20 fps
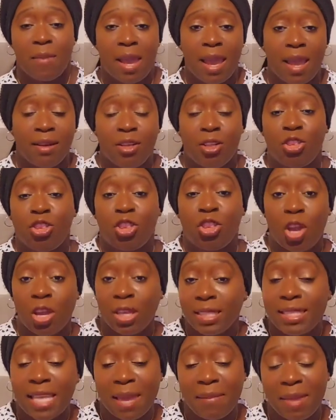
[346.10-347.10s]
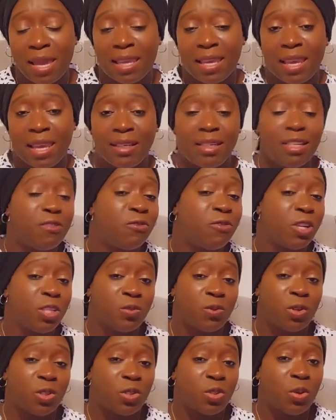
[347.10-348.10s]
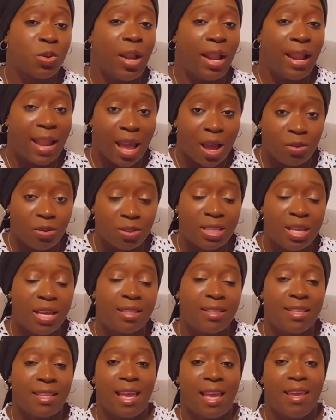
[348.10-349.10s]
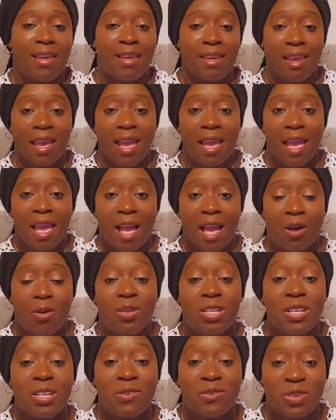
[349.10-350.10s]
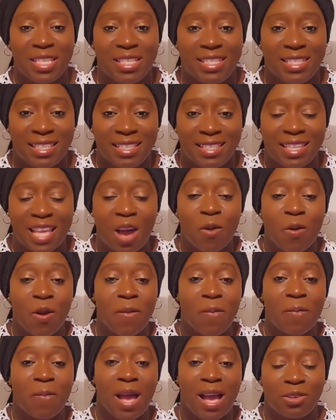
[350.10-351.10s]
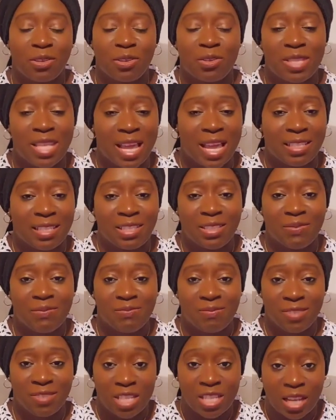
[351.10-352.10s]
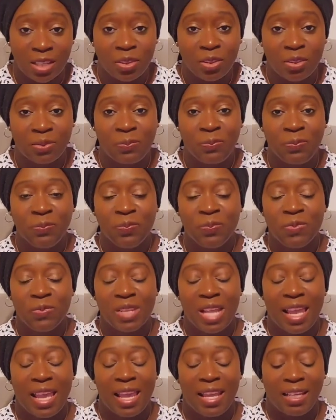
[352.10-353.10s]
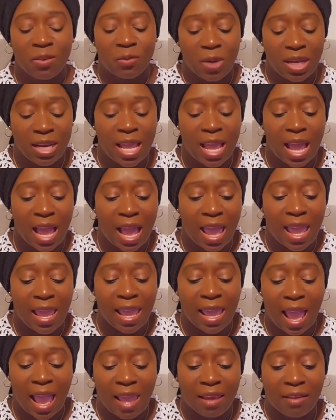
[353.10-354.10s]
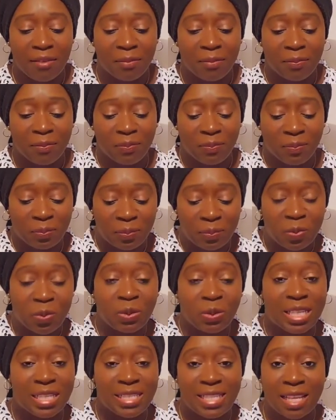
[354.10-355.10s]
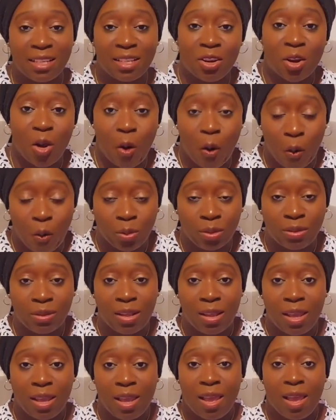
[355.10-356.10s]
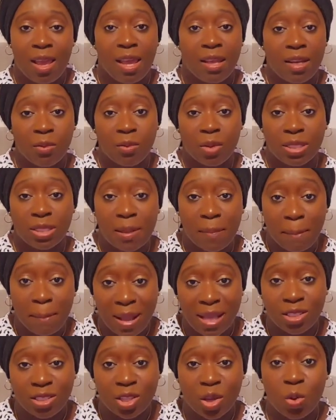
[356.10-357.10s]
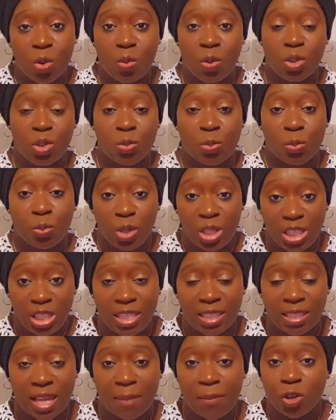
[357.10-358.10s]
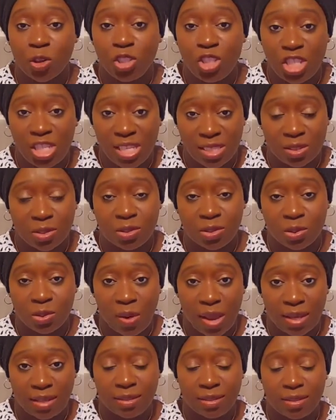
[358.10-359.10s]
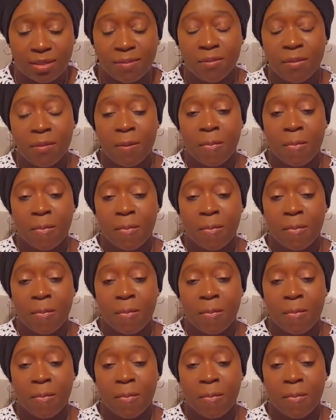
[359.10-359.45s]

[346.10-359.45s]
And the third time again, the voice was so loud that I couldn't resist. I went back to that channel. And when I put the channel on, and it was a pastor who was preaching about Jesus Christ.